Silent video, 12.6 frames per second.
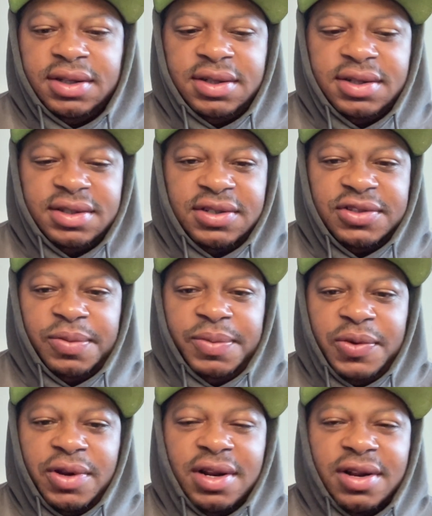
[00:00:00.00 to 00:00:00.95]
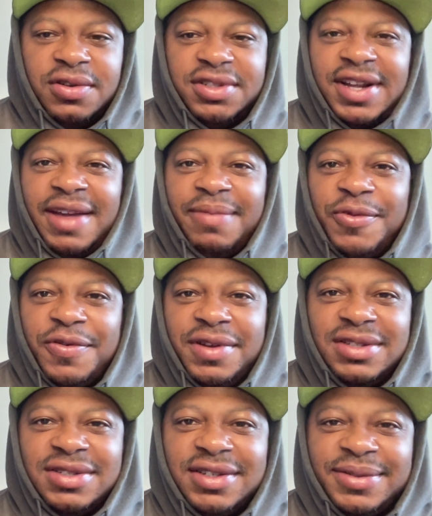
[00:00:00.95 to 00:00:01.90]
So it's gonna be one of those type
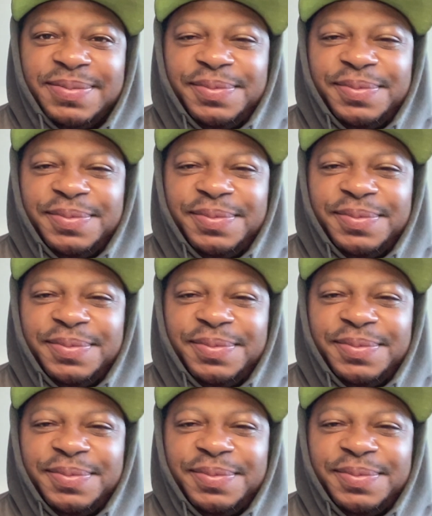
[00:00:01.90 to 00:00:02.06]
movies, huh?